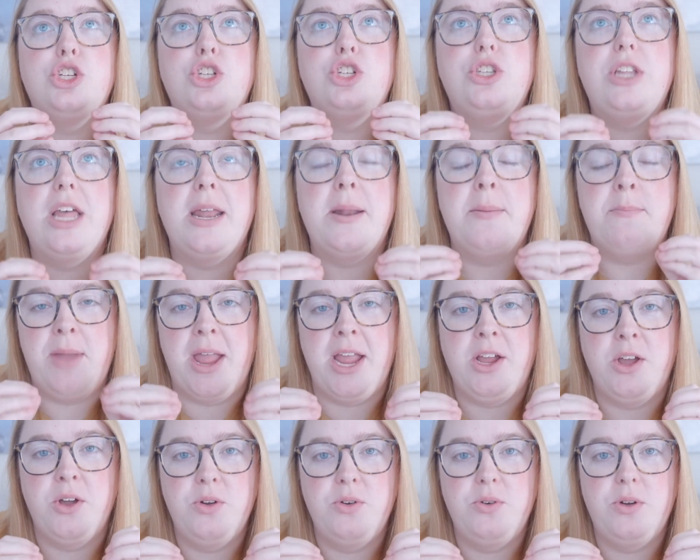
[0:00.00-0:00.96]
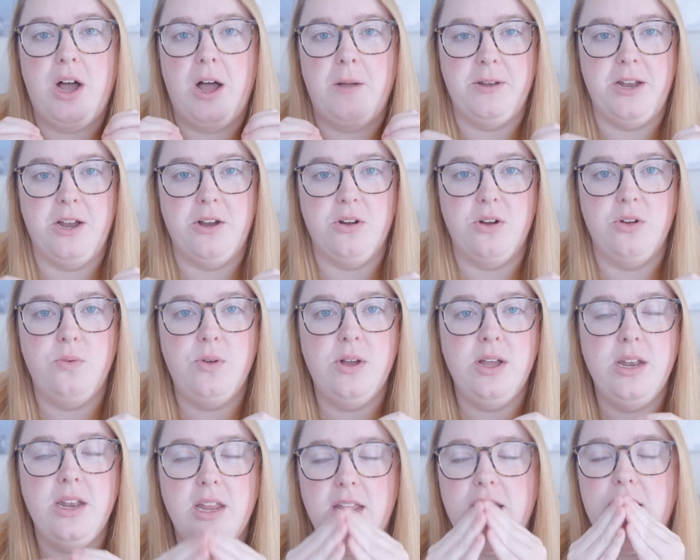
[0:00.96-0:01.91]
they had a mango habanero
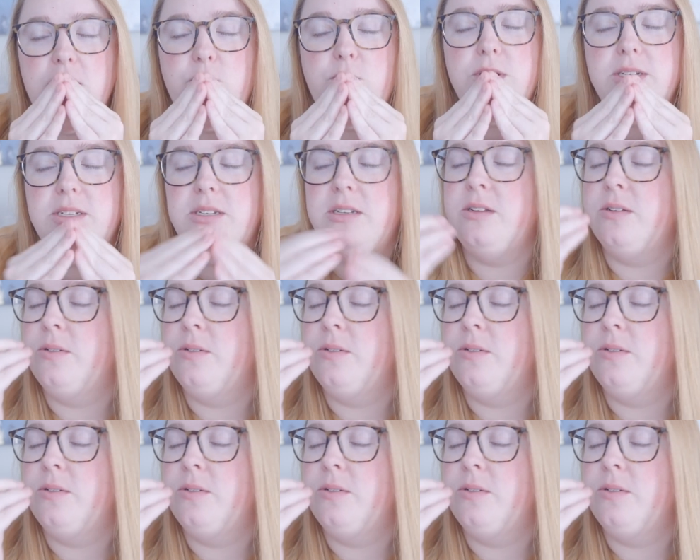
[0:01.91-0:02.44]
one, and it was